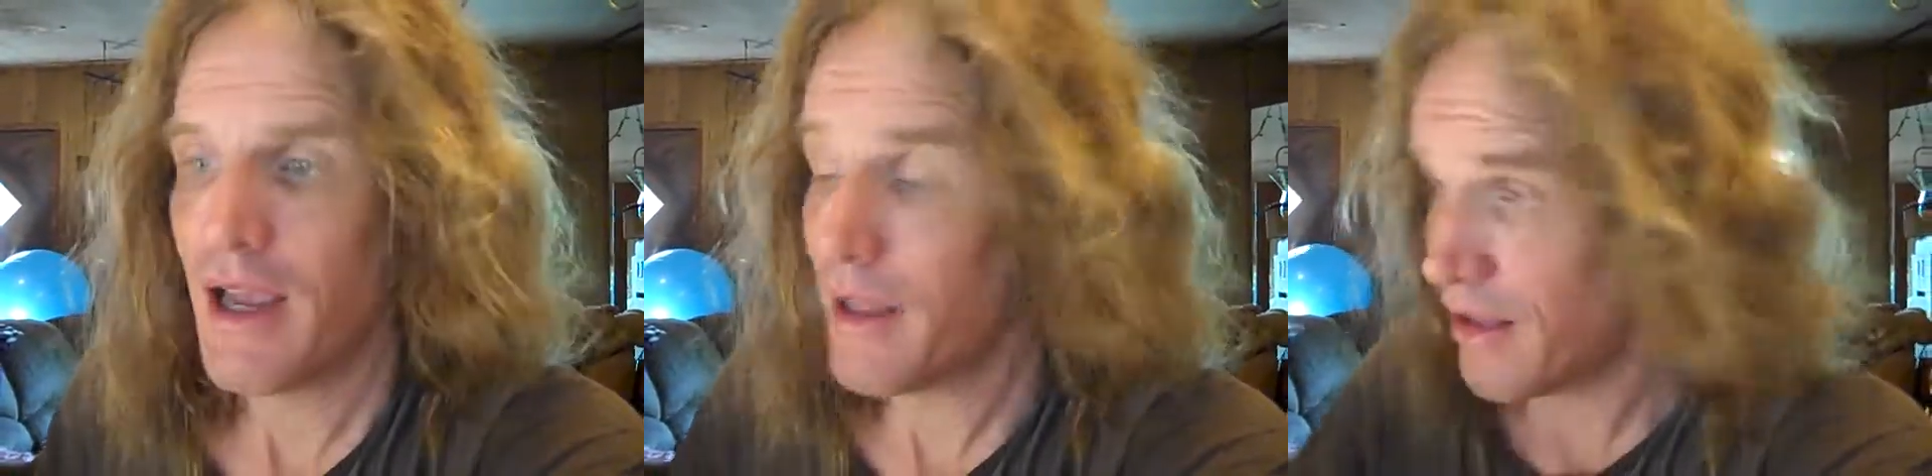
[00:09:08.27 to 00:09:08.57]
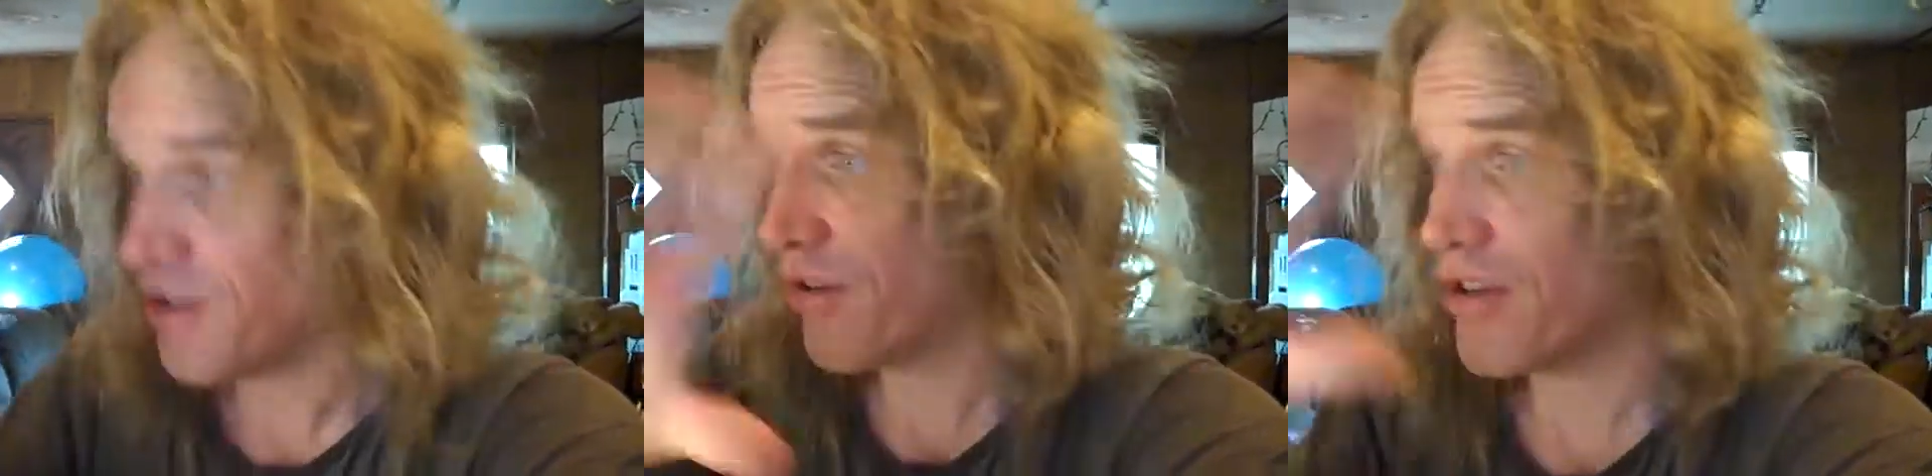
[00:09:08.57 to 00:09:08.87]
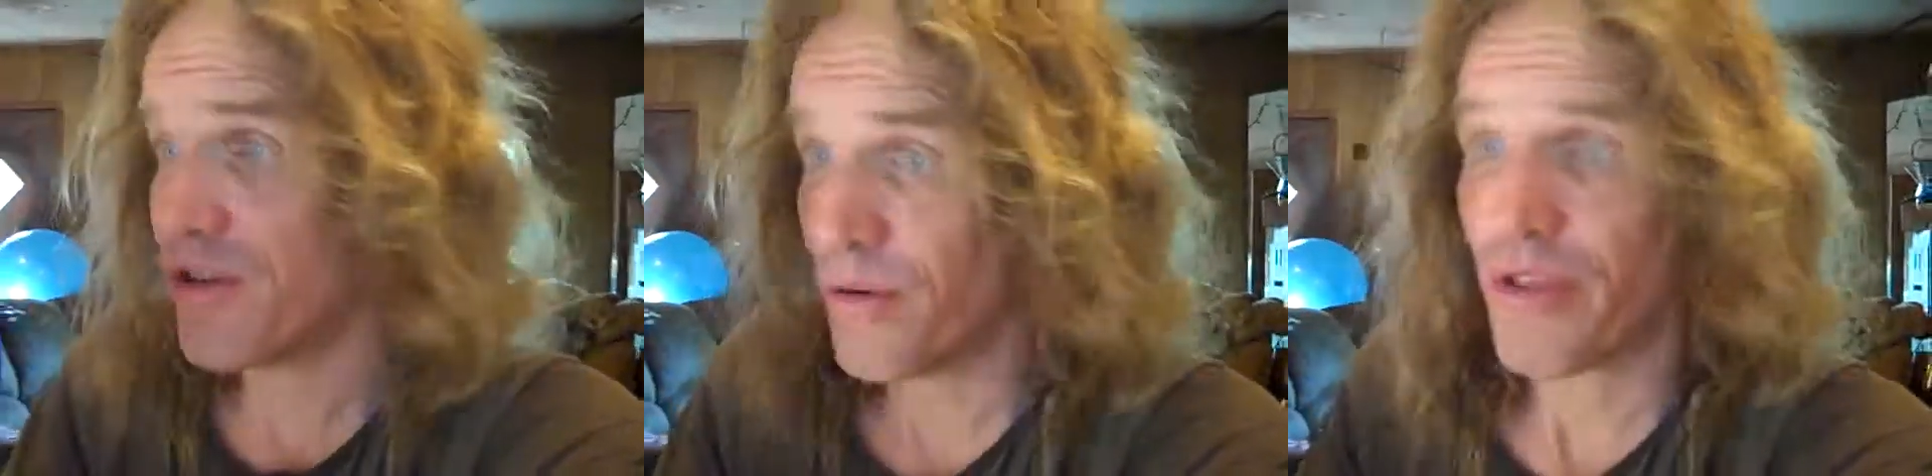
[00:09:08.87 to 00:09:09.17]
And then you
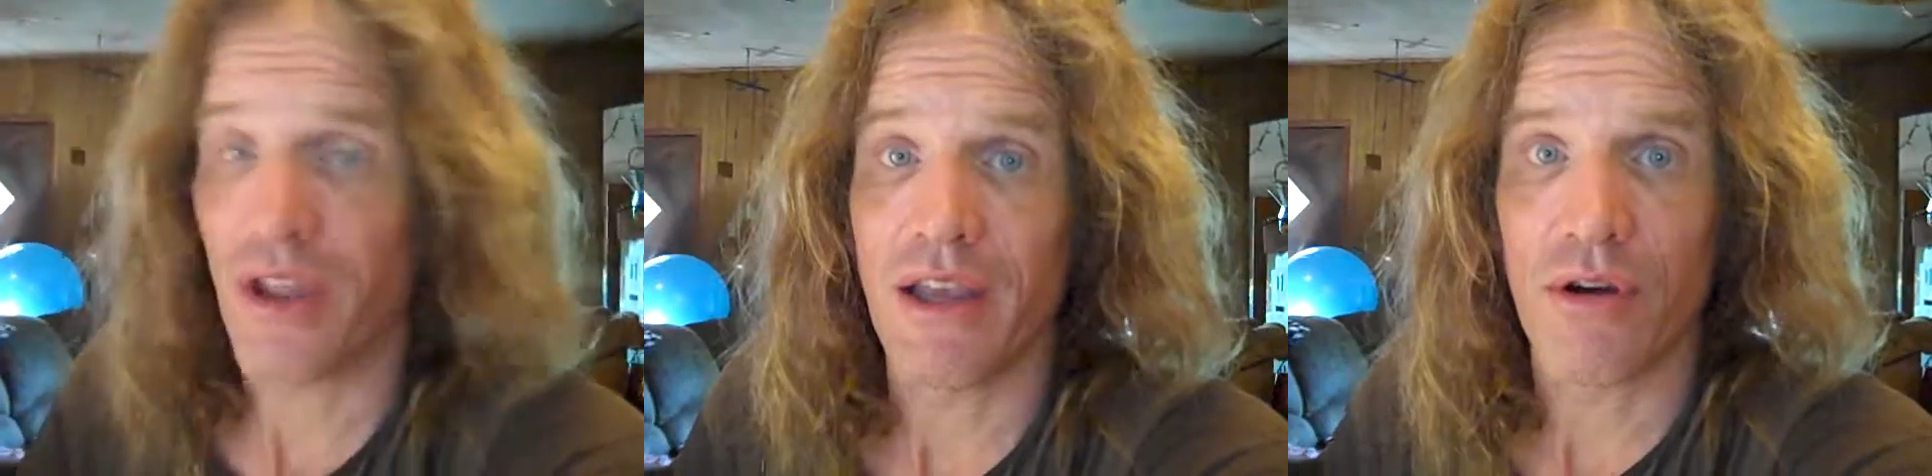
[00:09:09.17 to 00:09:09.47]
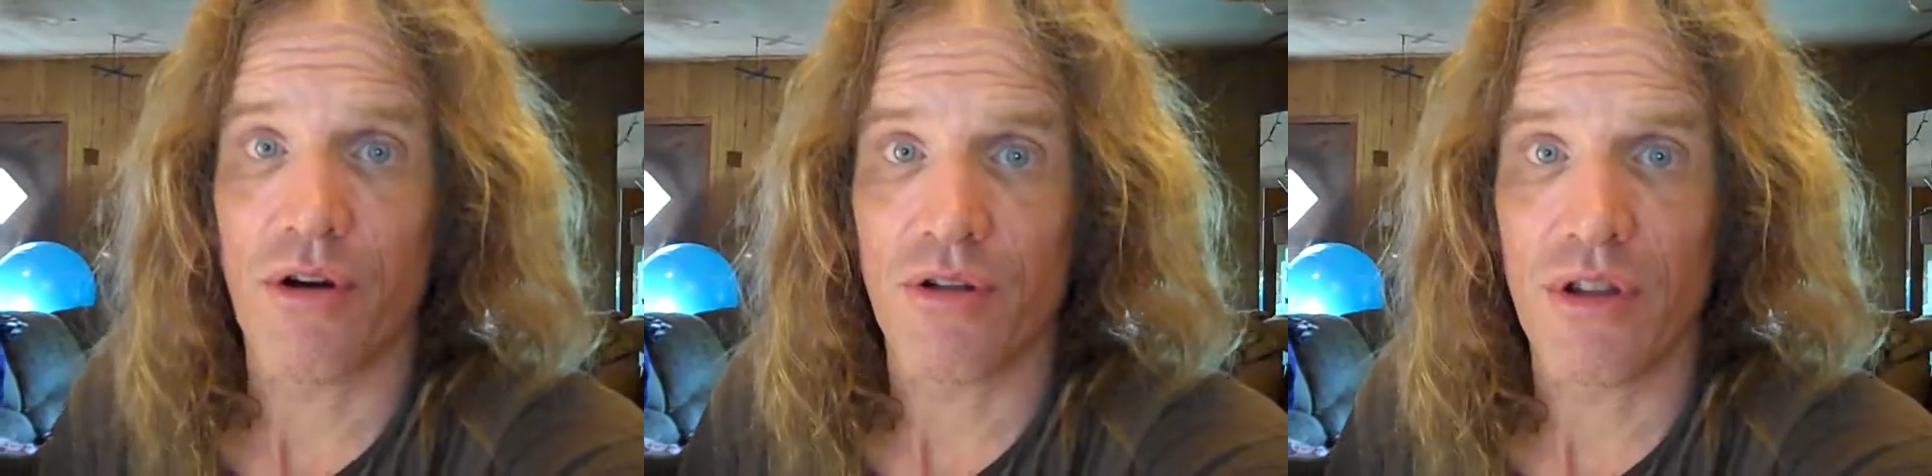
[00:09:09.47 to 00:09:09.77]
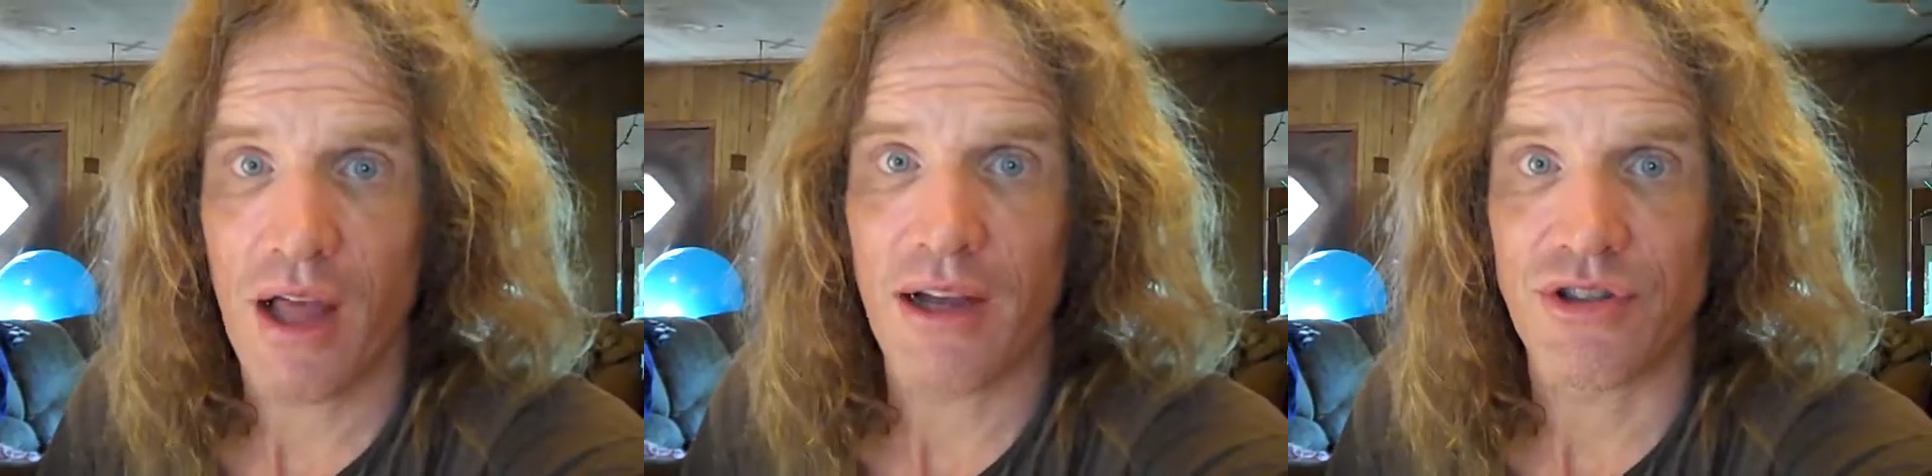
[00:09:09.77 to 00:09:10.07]
can do a thing called
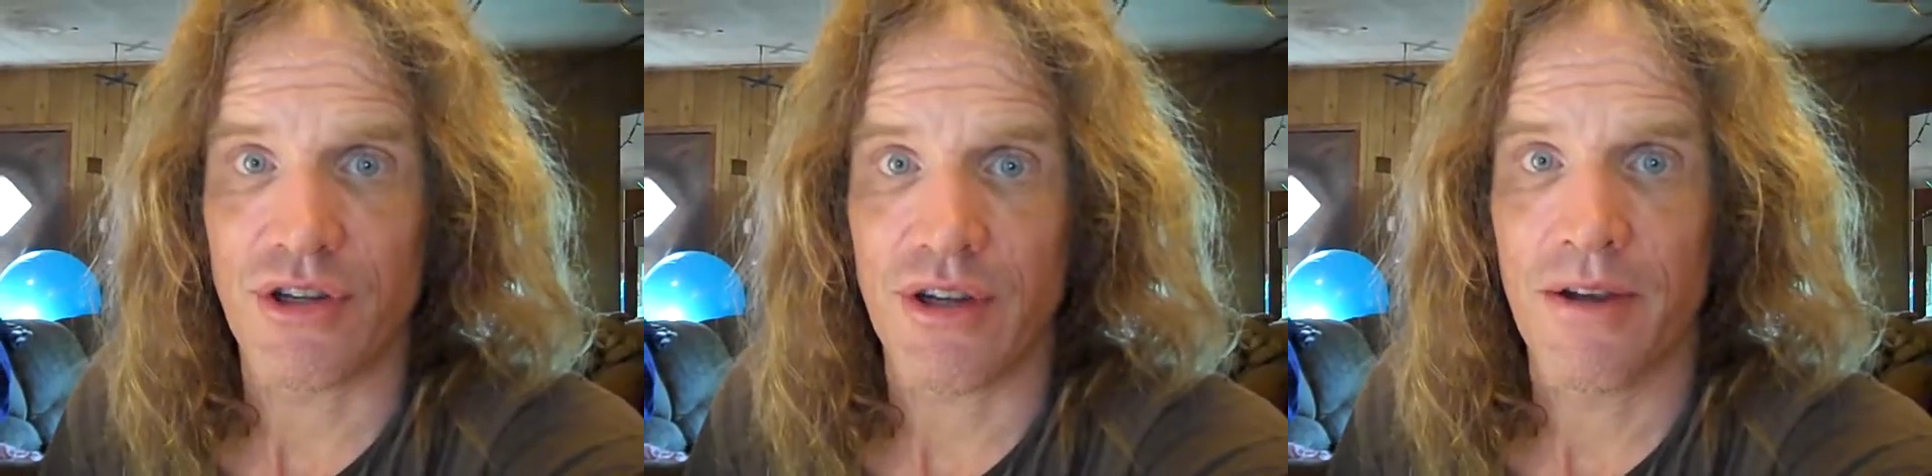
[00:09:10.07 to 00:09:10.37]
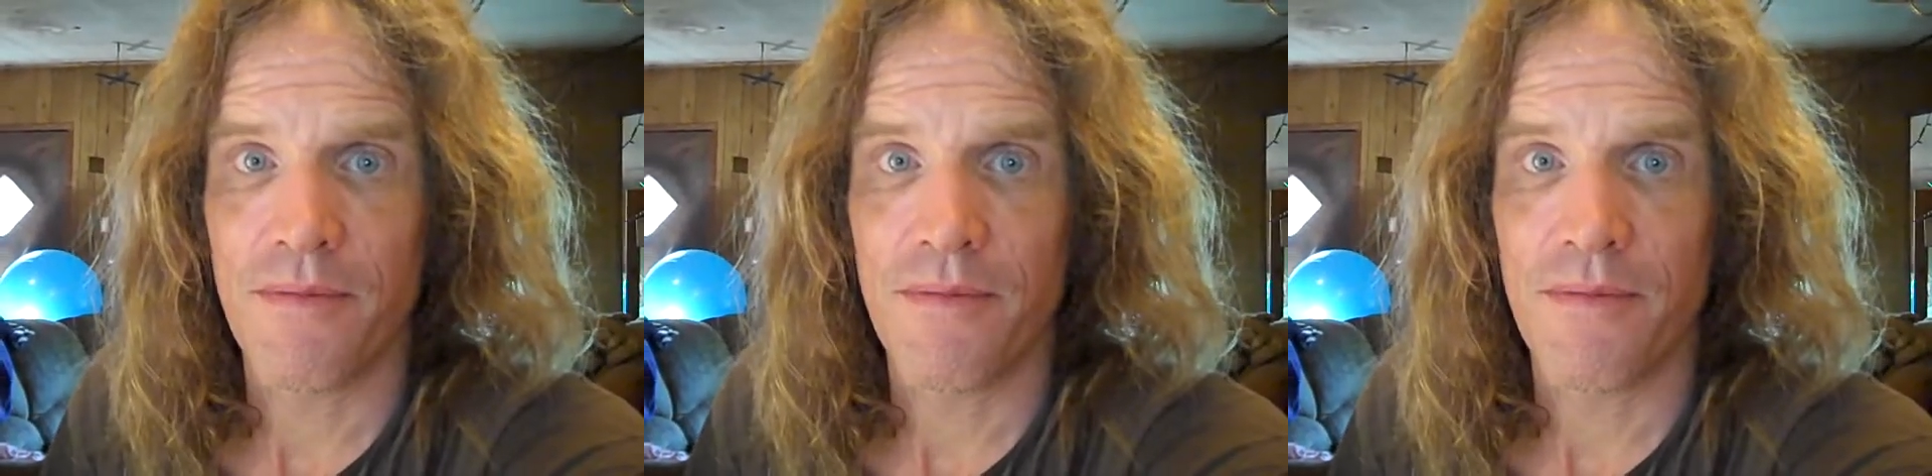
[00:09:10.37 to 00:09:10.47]
logic.